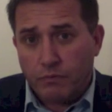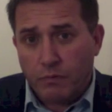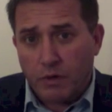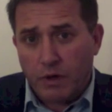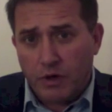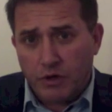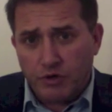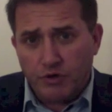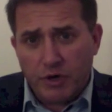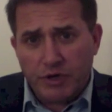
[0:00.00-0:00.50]

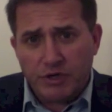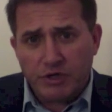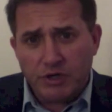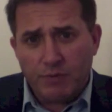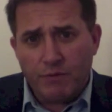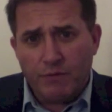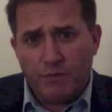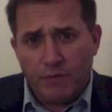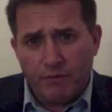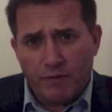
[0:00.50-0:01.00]
address
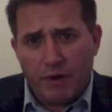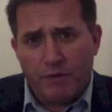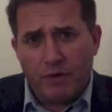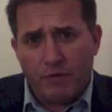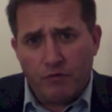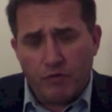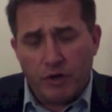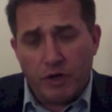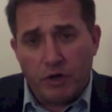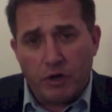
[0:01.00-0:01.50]
some of the
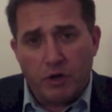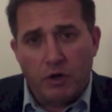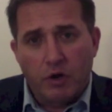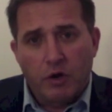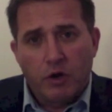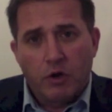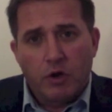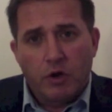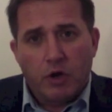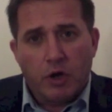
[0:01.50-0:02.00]
very real
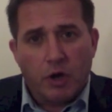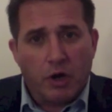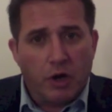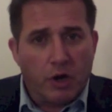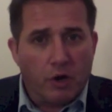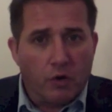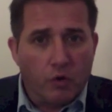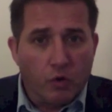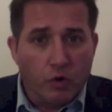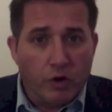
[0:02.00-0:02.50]

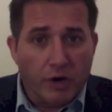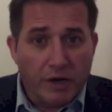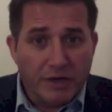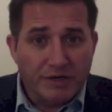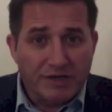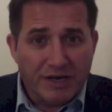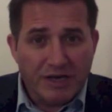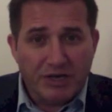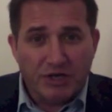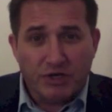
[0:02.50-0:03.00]
uh,
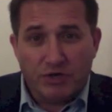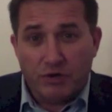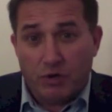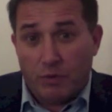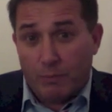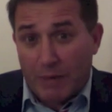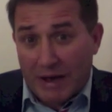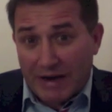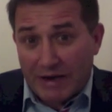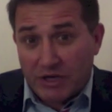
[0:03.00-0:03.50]

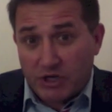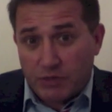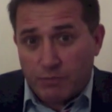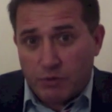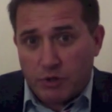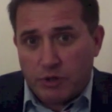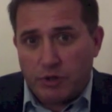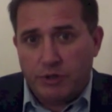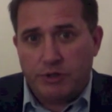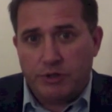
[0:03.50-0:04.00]
organizational
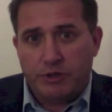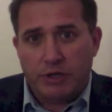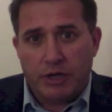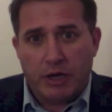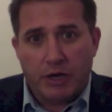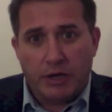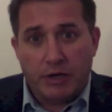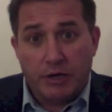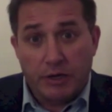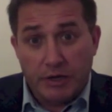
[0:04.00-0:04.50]
management
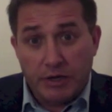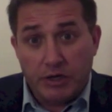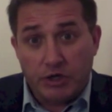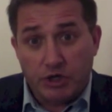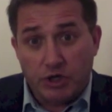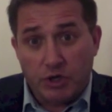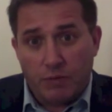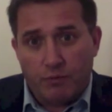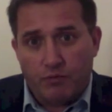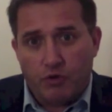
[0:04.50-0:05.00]
and
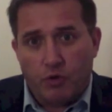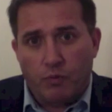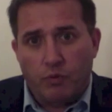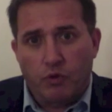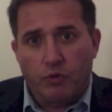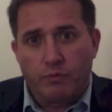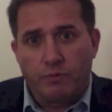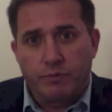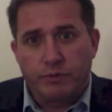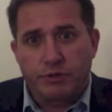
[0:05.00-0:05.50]
leadership
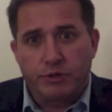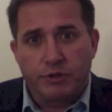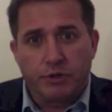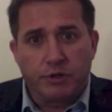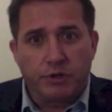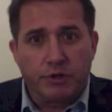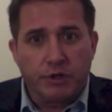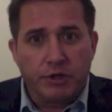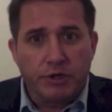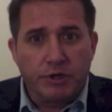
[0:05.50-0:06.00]
problems
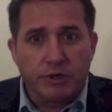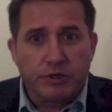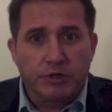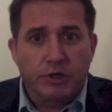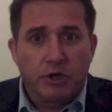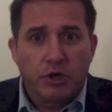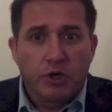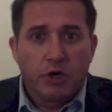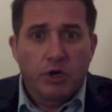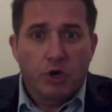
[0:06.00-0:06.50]
that
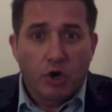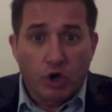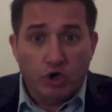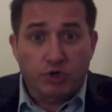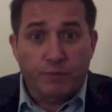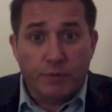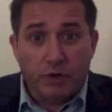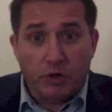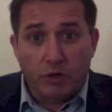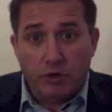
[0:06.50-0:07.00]
these
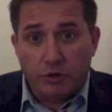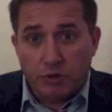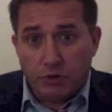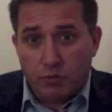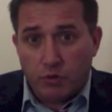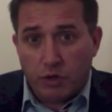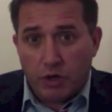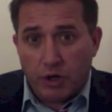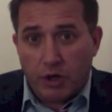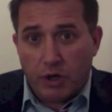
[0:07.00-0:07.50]

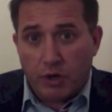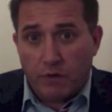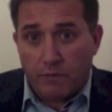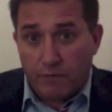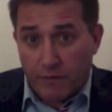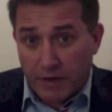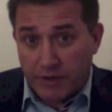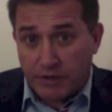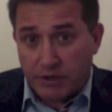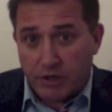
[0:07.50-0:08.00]
hospitals were
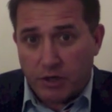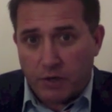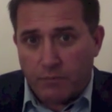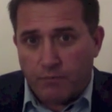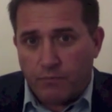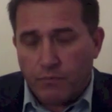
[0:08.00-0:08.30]
facing.